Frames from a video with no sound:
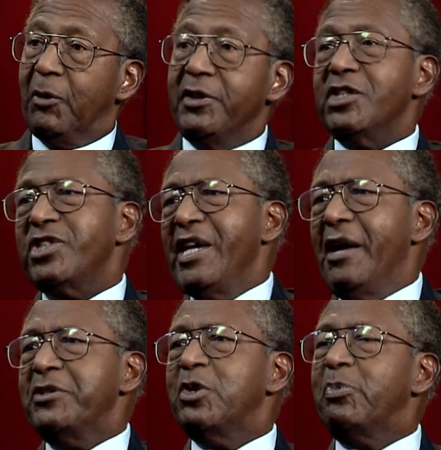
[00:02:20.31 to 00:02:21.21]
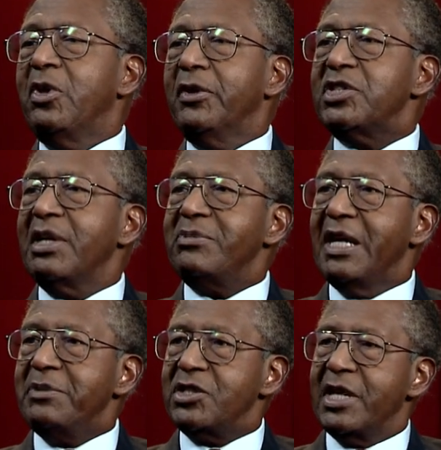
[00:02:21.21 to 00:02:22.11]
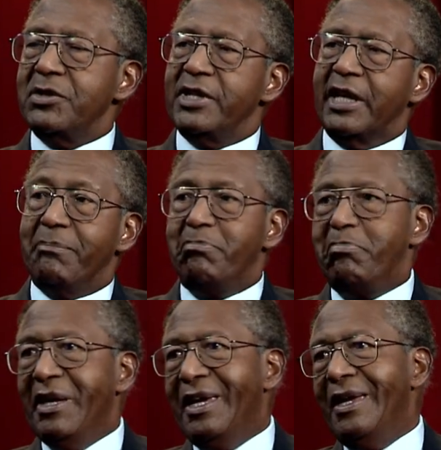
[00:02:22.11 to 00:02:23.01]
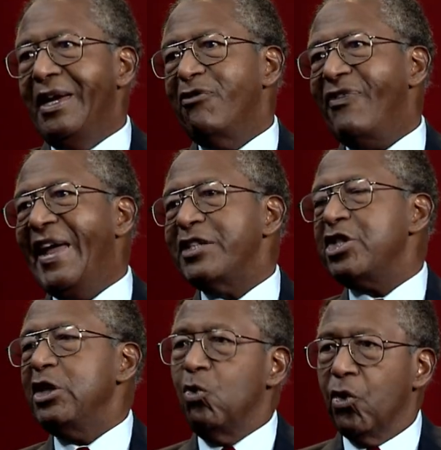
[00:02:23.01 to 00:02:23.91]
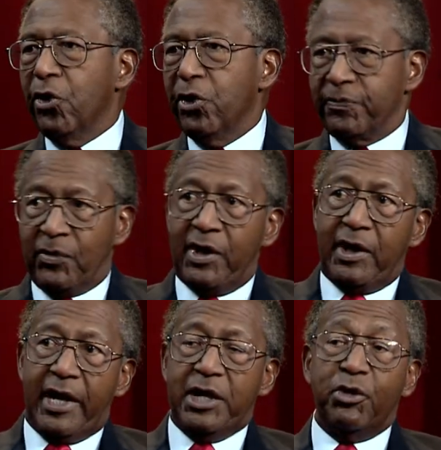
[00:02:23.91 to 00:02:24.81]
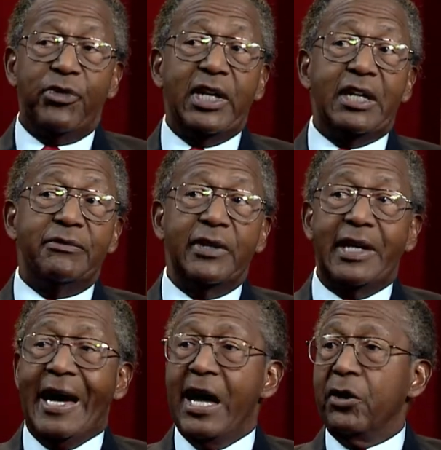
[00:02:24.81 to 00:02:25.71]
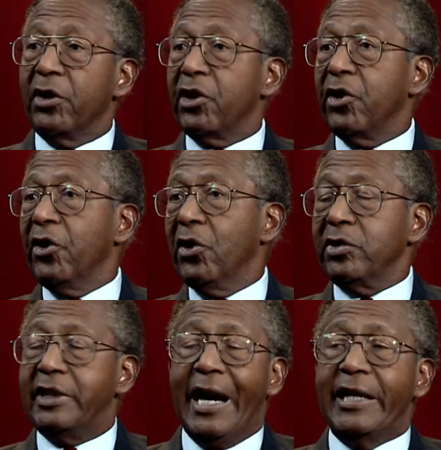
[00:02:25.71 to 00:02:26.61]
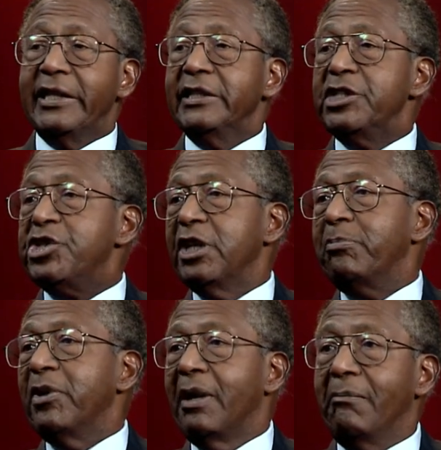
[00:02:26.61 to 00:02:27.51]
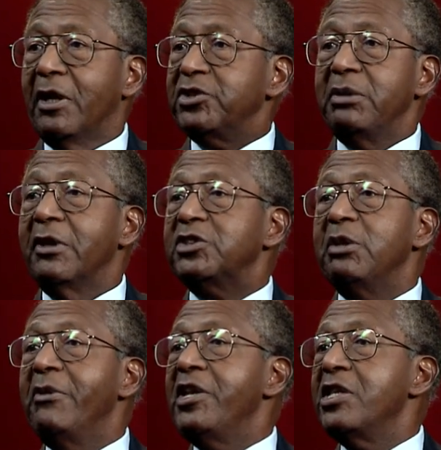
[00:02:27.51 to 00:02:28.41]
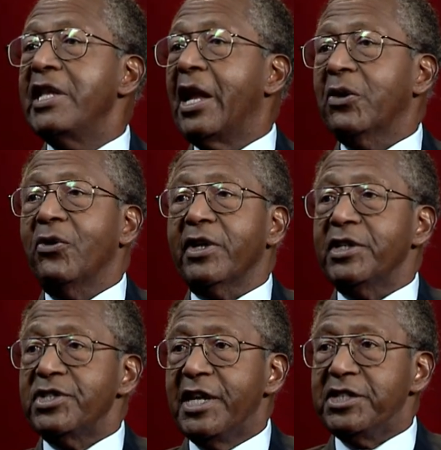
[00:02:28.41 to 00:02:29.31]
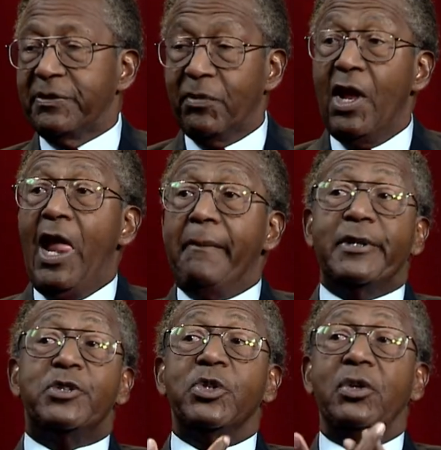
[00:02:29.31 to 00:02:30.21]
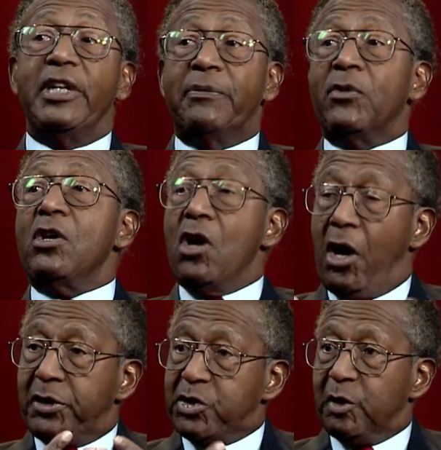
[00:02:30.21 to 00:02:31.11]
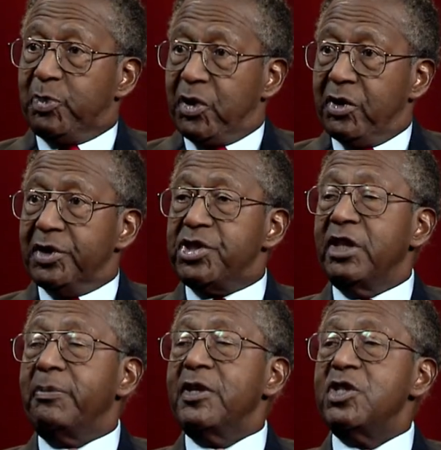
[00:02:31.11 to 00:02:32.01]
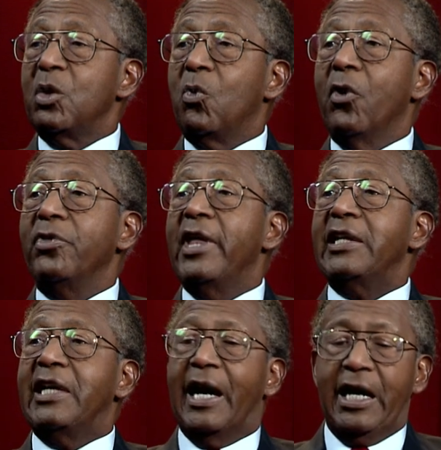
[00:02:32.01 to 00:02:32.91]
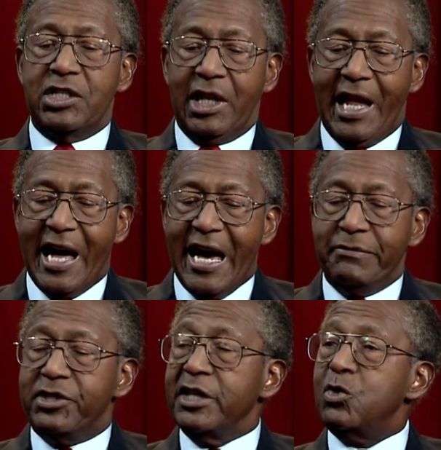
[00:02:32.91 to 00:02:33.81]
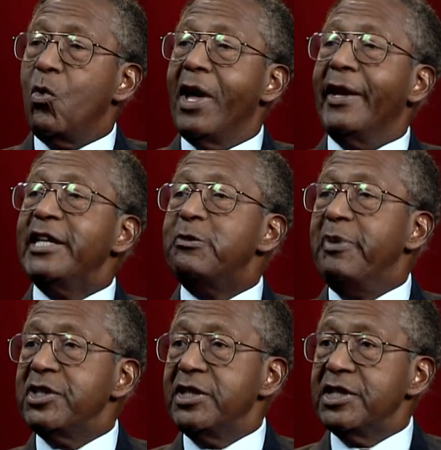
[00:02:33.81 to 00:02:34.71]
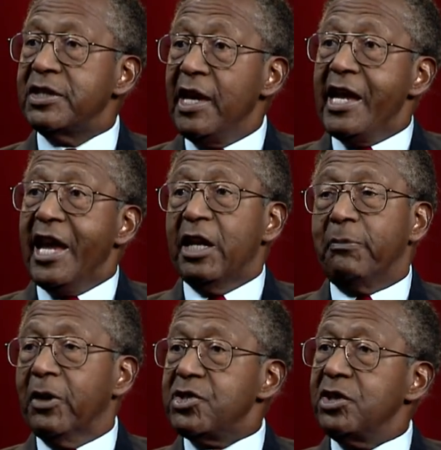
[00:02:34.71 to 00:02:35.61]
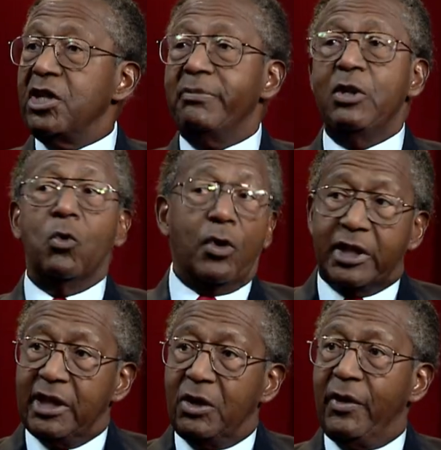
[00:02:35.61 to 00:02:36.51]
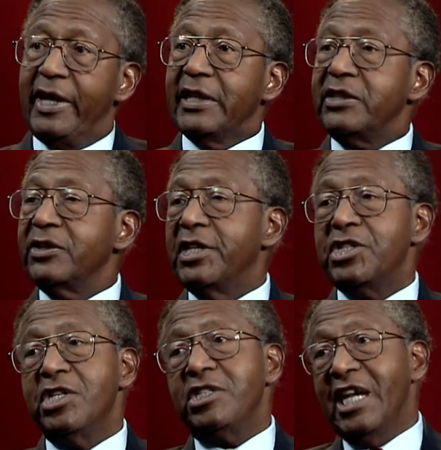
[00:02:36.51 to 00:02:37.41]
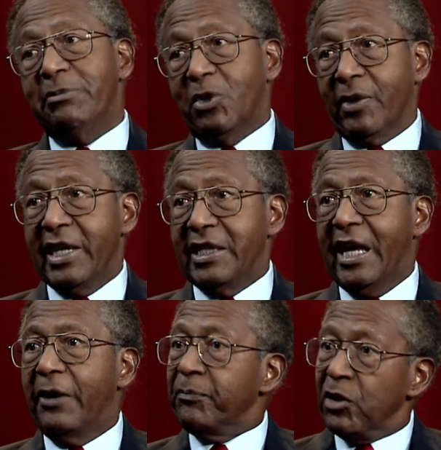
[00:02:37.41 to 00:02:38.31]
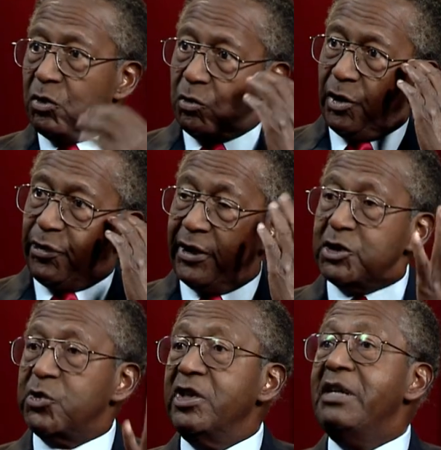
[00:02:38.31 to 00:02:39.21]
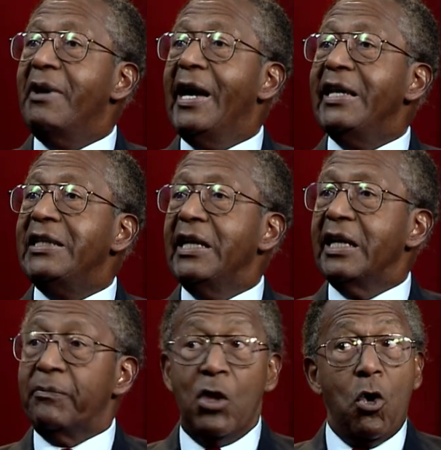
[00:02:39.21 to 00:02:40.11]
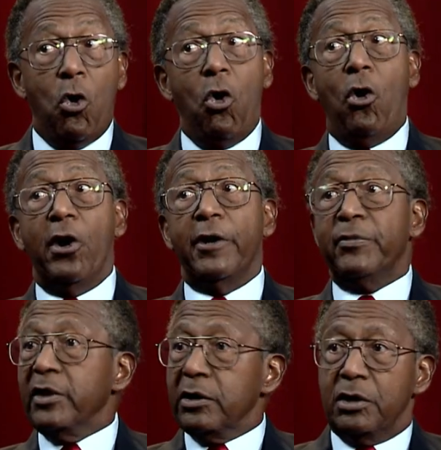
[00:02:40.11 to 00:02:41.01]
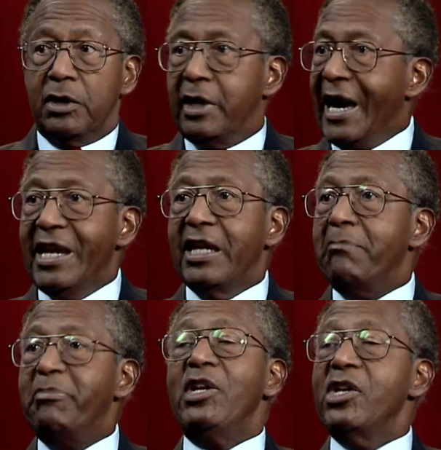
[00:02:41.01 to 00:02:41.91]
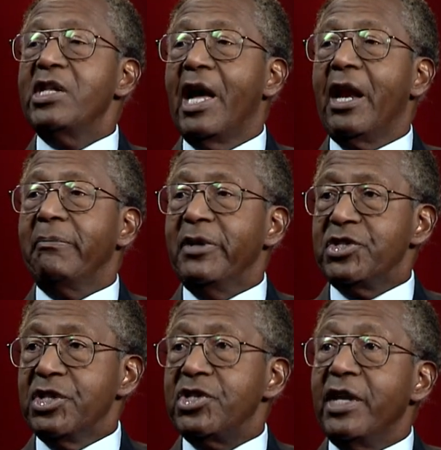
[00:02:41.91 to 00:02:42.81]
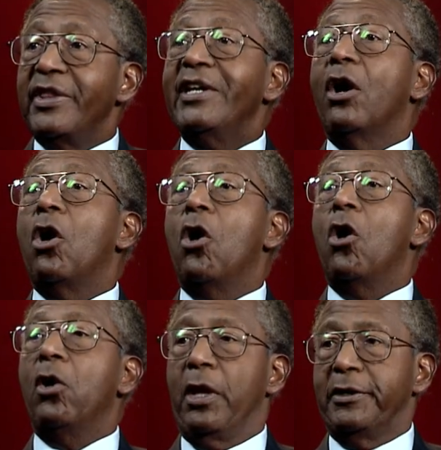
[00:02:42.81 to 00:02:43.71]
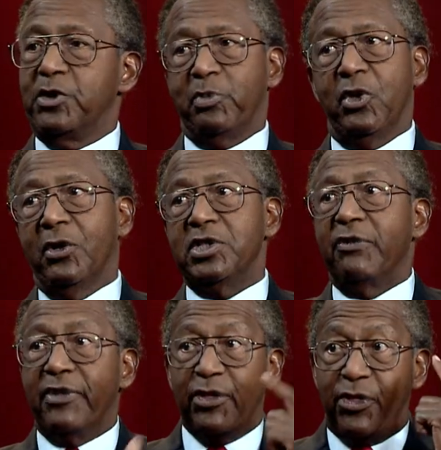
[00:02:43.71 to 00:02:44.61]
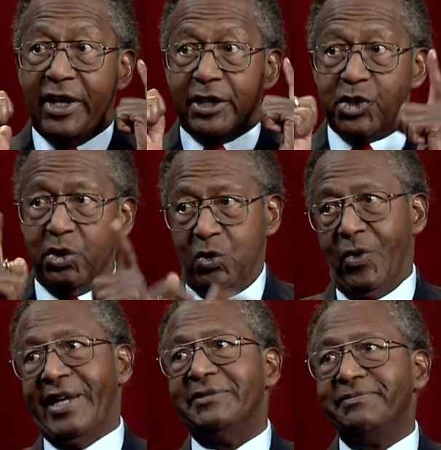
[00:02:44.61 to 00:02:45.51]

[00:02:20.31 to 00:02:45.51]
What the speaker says: When you say entrepreneur, sometimes it sounds like a big fancy word and you think of a guy or a girl guiding the ship in a multi-million dollar organization. But truly, entrepreneurship is a word that guides lives as well as business. And a person could be working away at their kitchen table right now with their dream idea or guiding a billion-dollar business. They are all entrepreneurs if they think a certain way.